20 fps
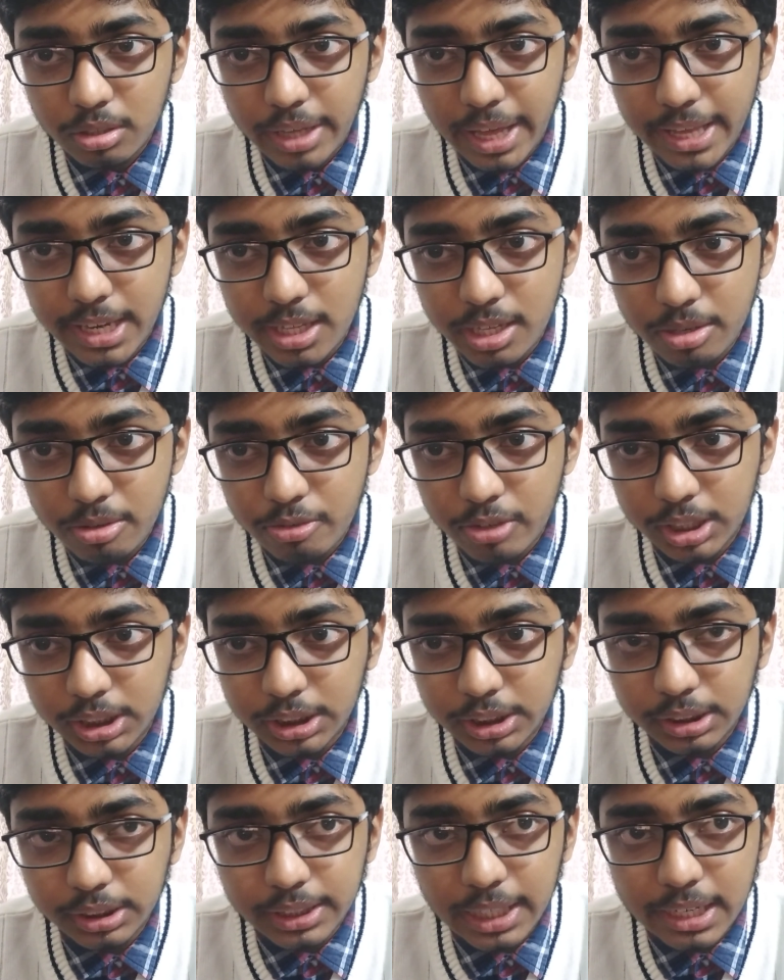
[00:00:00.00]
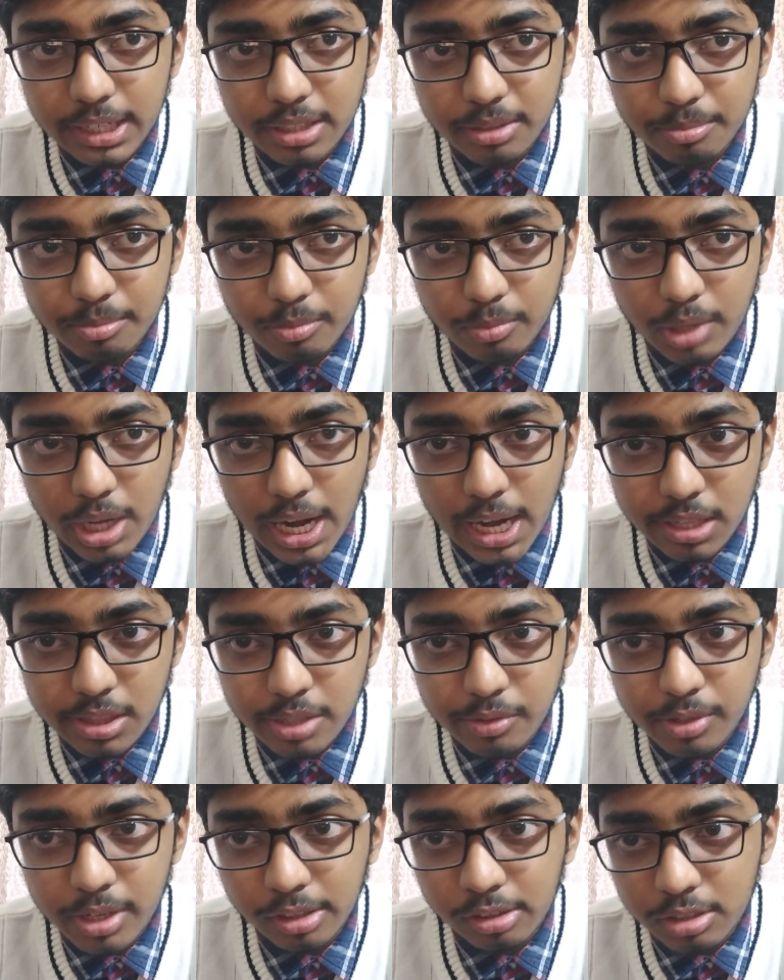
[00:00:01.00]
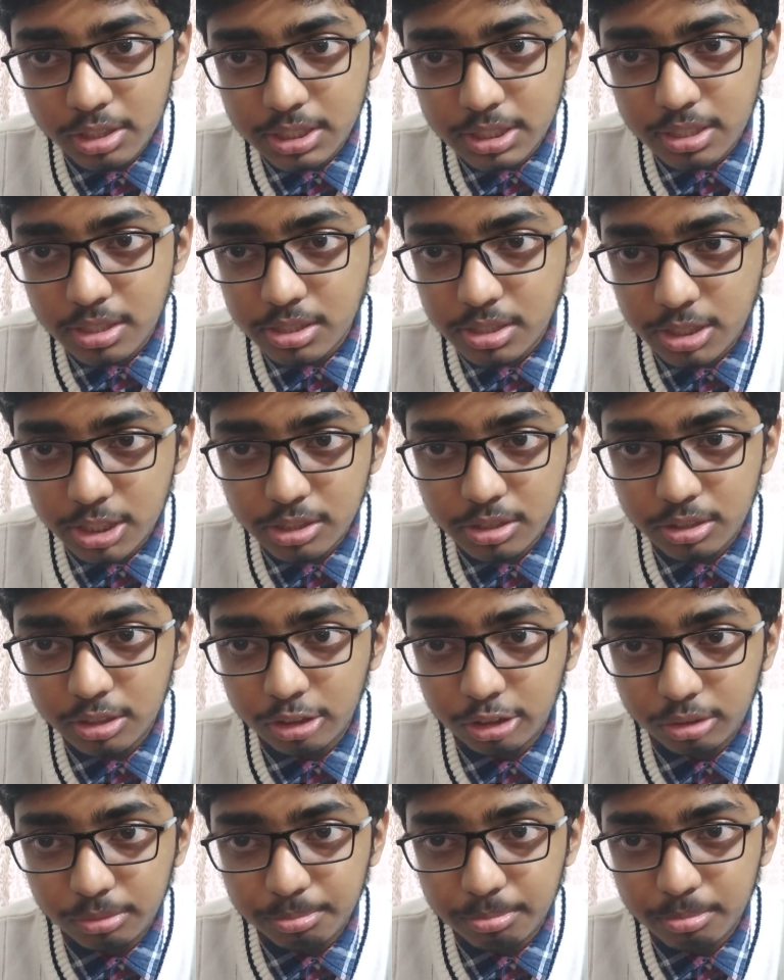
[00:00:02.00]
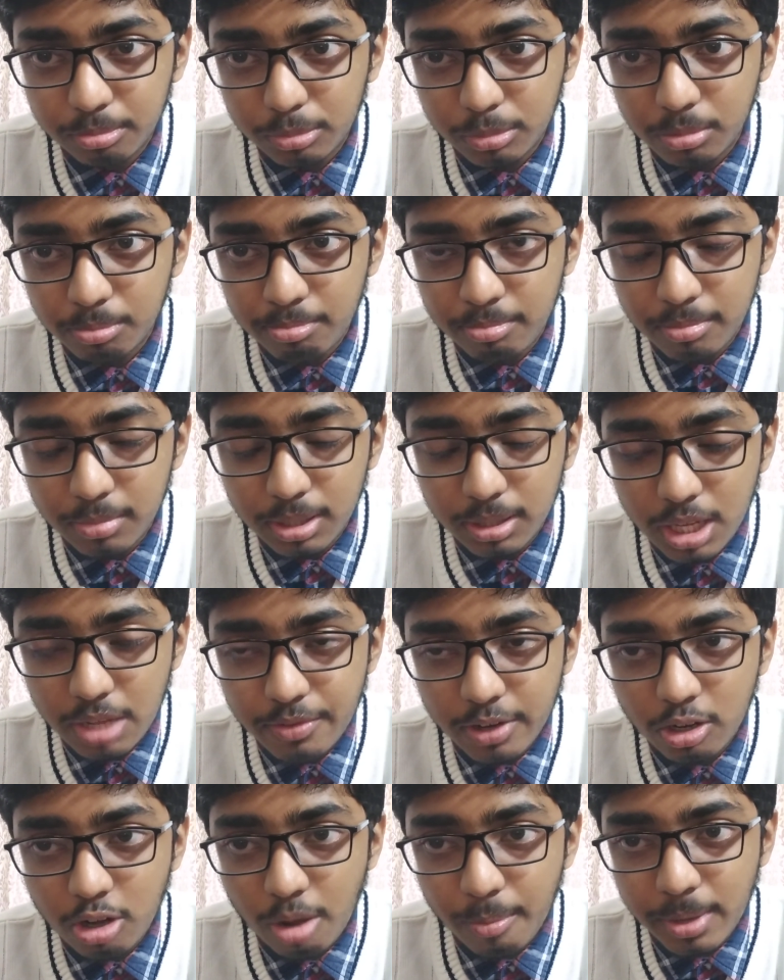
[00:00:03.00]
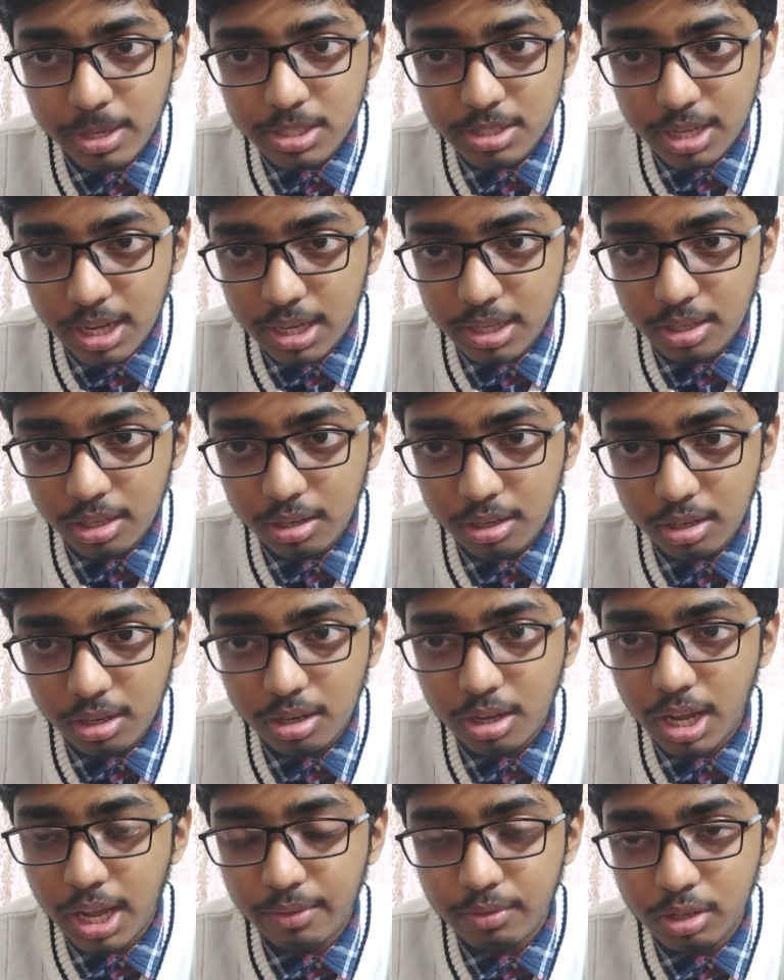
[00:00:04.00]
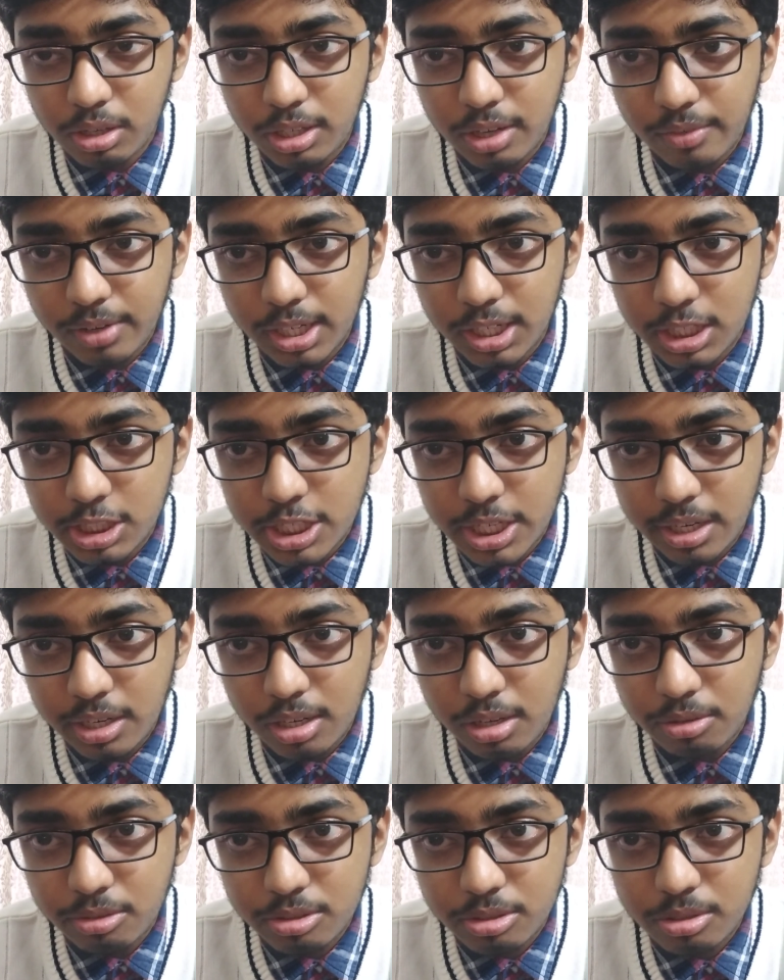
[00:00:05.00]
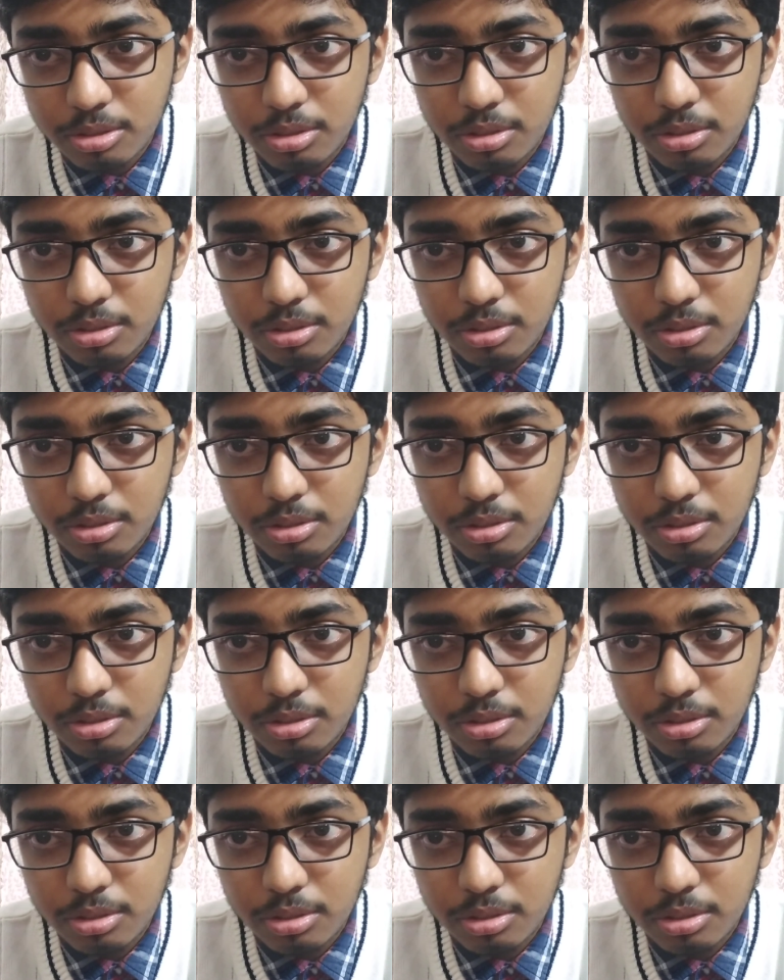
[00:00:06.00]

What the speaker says: Any questions, anything you would like to discuss, just leave a comment. I will definitely check it out.